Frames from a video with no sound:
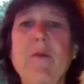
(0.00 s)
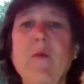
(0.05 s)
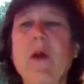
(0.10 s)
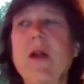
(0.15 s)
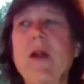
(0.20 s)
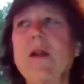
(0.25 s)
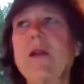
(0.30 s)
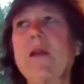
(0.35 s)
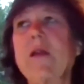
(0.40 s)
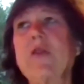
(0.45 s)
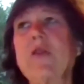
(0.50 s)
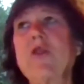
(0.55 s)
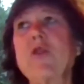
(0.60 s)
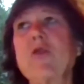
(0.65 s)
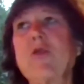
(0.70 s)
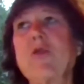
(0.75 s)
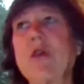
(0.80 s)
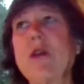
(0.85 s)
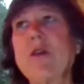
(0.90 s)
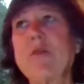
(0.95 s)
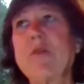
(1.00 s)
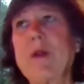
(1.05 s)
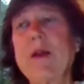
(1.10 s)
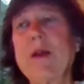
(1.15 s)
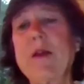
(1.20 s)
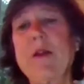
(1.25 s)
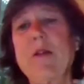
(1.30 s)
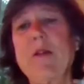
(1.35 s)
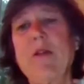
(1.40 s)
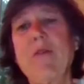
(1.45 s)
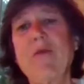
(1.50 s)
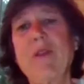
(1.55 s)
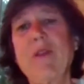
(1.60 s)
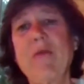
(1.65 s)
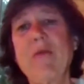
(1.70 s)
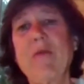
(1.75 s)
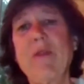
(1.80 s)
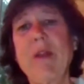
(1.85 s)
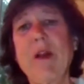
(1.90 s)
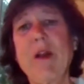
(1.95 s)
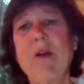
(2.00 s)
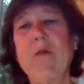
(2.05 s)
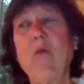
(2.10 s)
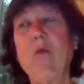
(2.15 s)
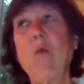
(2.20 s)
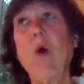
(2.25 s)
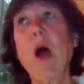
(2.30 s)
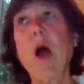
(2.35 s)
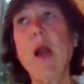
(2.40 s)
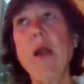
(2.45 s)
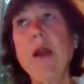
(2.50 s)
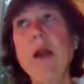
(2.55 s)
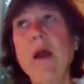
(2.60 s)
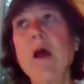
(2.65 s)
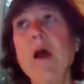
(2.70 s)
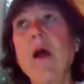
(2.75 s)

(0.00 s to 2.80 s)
Well, two things played in our favor there. One,